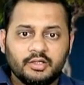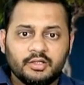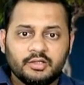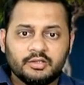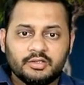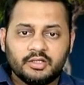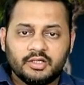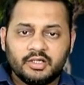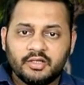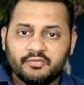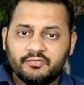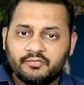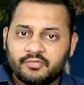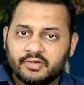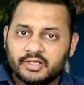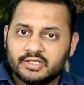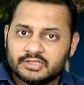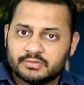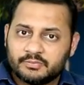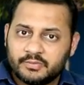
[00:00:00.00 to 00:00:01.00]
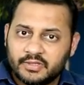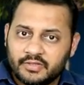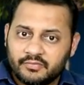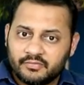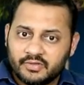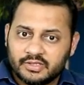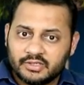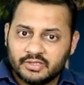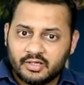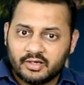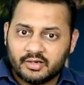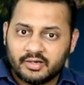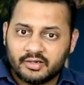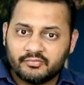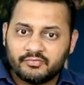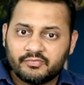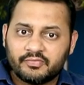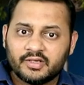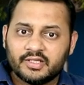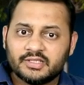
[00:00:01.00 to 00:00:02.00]
the difference between the
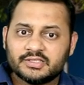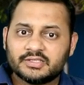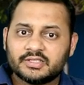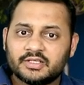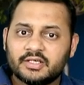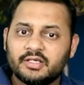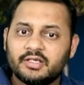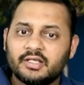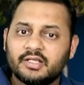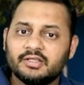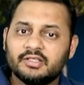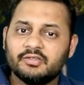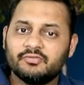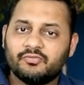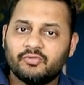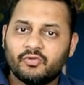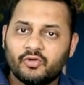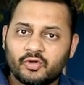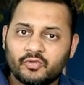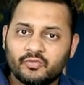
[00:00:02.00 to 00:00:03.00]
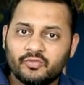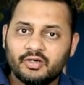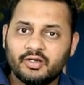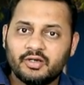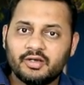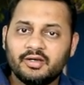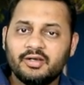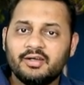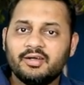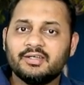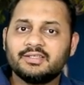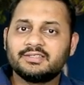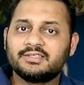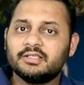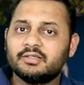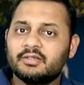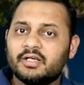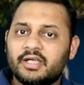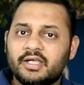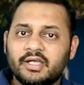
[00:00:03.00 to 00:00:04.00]
reference rate and the forward rate is
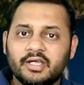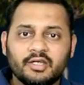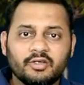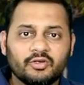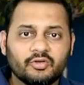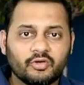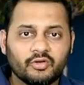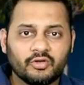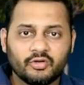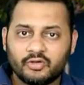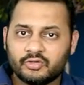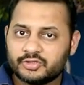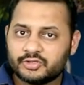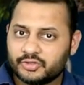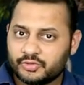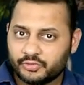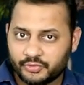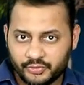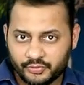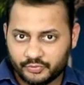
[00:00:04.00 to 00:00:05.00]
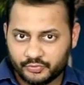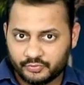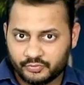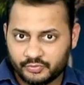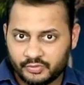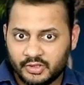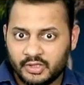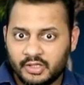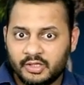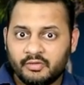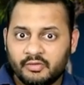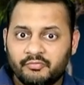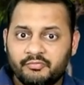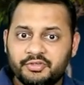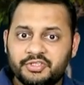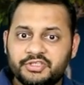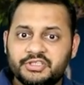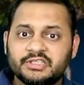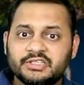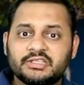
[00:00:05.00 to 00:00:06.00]
the gain or loss to you,
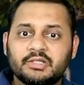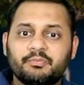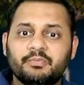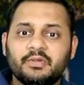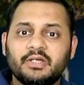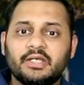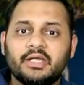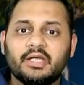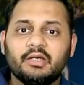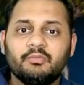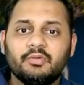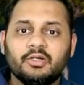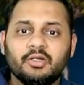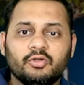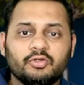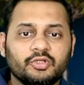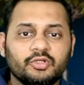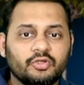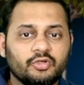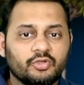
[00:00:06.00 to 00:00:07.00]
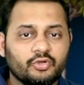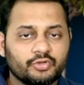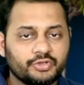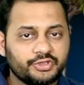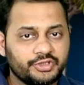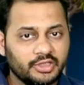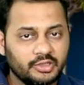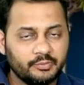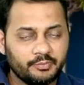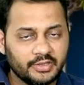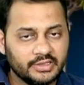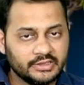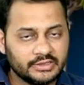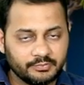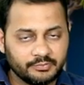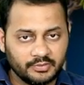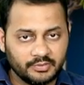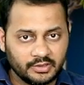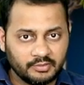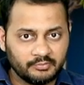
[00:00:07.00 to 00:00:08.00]
which is applicable on the notional
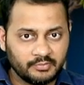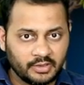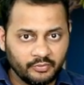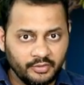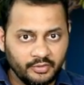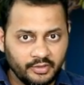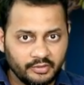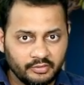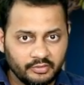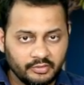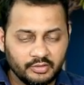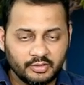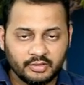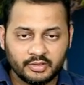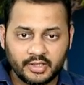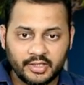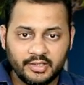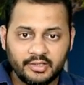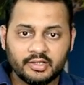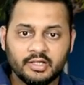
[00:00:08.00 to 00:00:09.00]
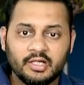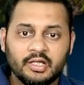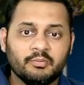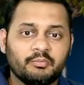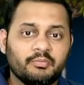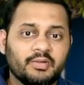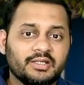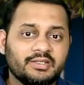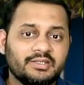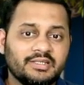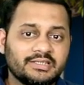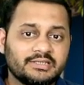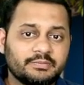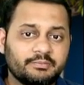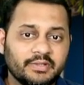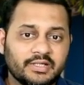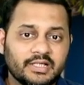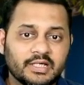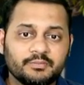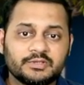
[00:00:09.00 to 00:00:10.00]
principal amount, right? But this
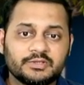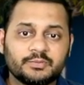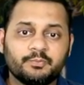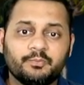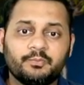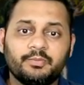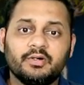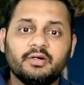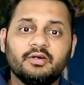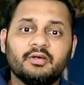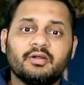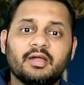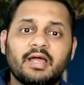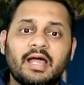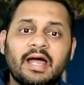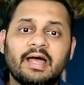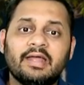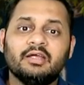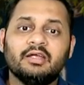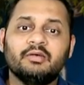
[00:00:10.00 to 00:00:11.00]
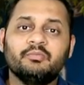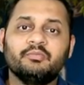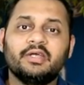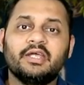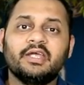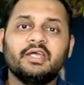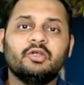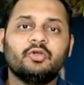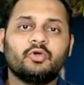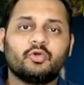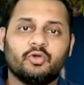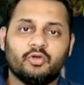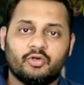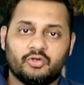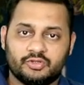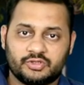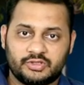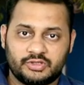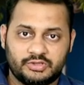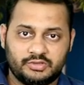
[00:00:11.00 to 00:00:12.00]
becomes per annum gain or
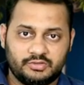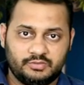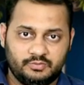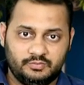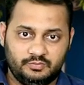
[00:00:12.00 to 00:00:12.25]
loss,